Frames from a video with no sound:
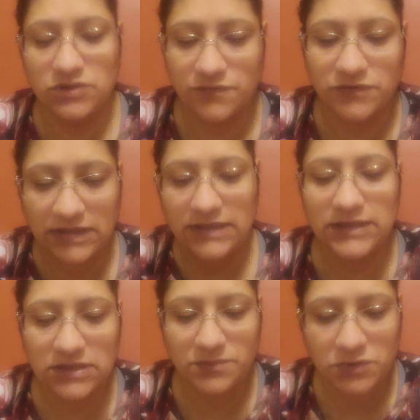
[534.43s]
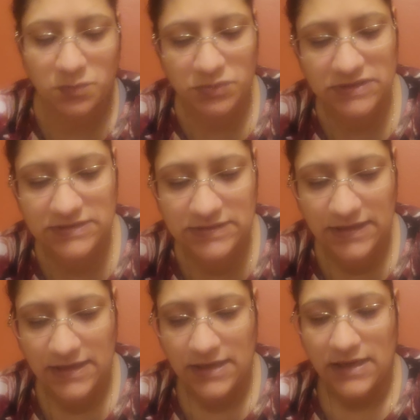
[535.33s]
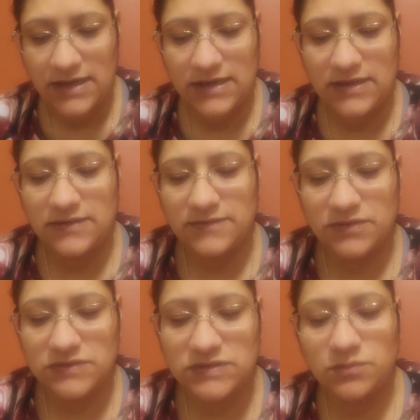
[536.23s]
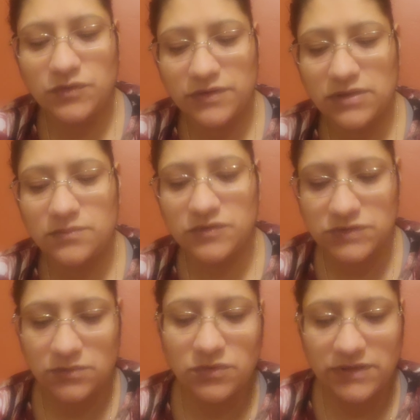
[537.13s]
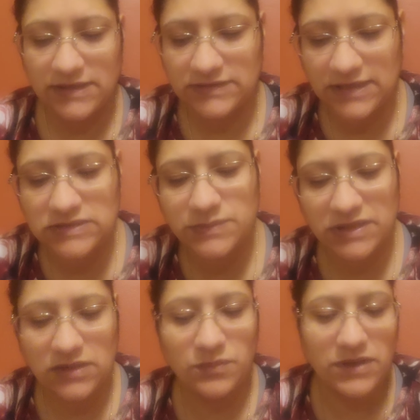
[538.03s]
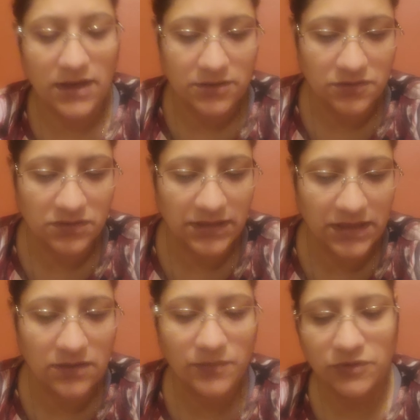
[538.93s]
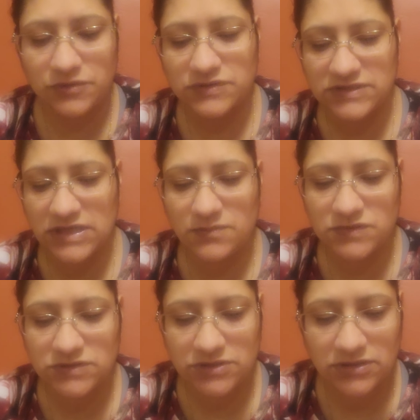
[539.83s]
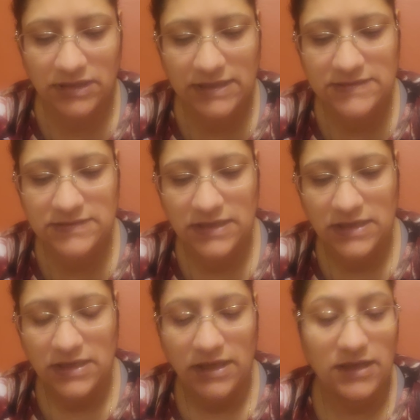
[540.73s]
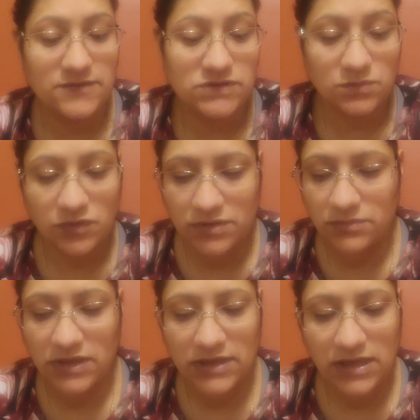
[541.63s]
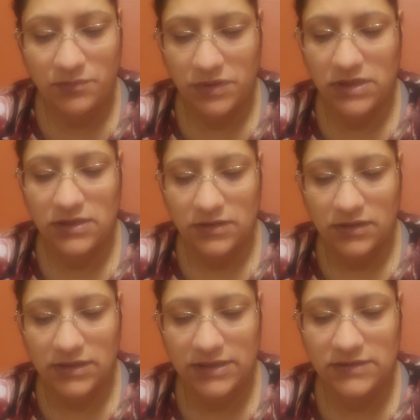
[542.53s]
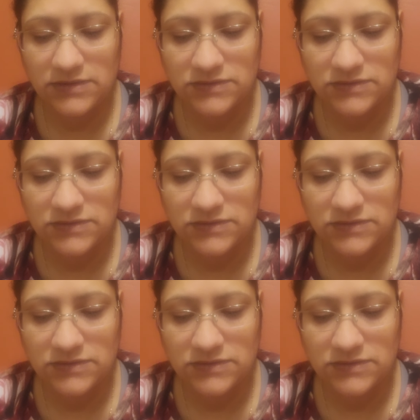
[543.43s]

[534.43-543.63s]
for the cleaning purpose, because some of the attachment can be autoclave or steam sterilized, and some of them cannot be cleaned.